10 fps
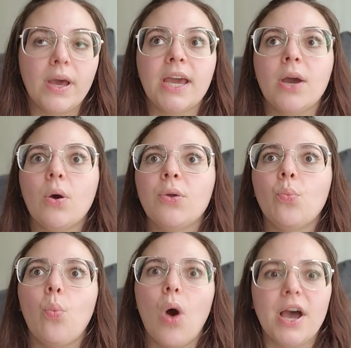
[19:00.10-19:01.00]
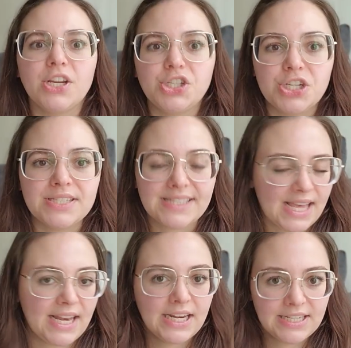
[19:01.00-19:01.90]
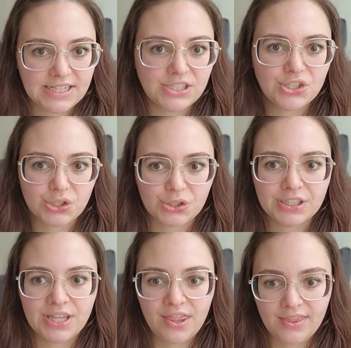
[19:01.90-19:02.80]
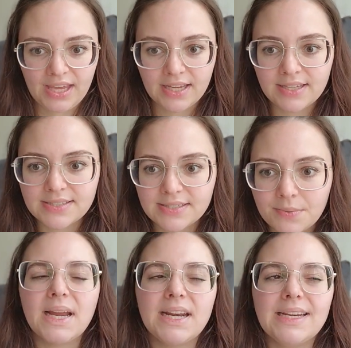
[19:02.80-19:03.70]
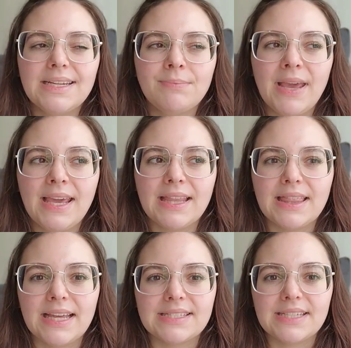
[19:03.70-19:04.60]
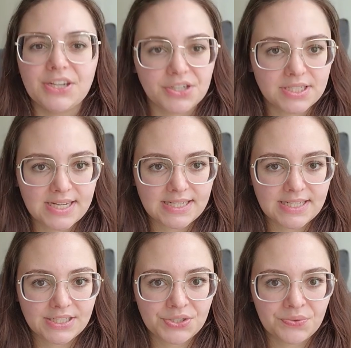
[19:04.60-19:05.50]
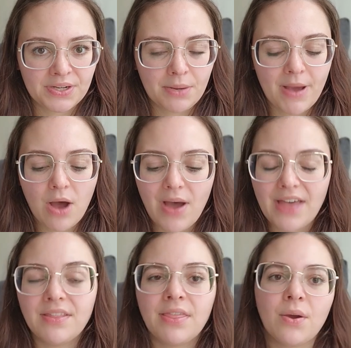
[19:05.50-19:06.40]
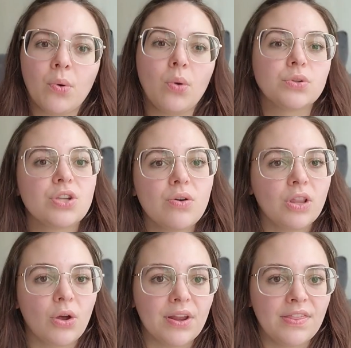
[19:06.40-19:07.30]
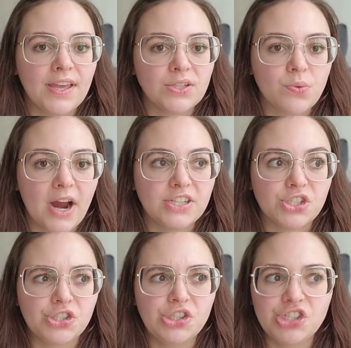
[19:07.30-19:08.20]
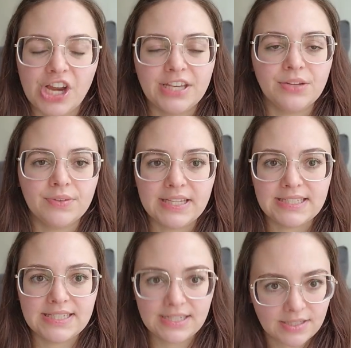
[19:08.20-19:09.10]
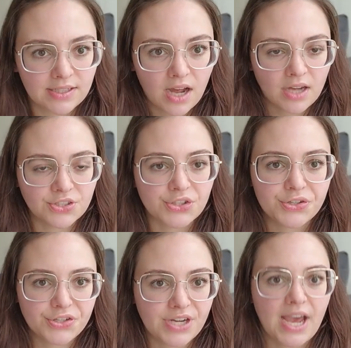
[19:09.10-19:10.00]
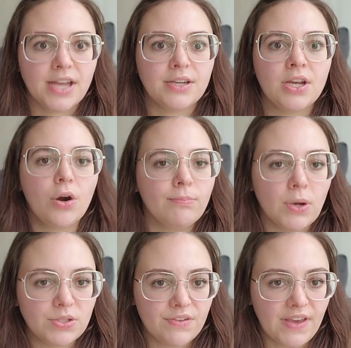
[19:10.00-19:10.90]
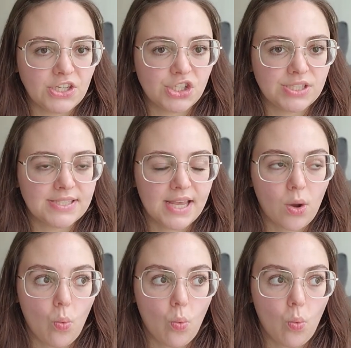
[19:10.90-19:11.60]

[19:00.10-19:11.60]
way and why she said and did certain things, but it did not make it less irritating to read about. And then there were also a lot of things where I just genuinely didn't understand her motivations like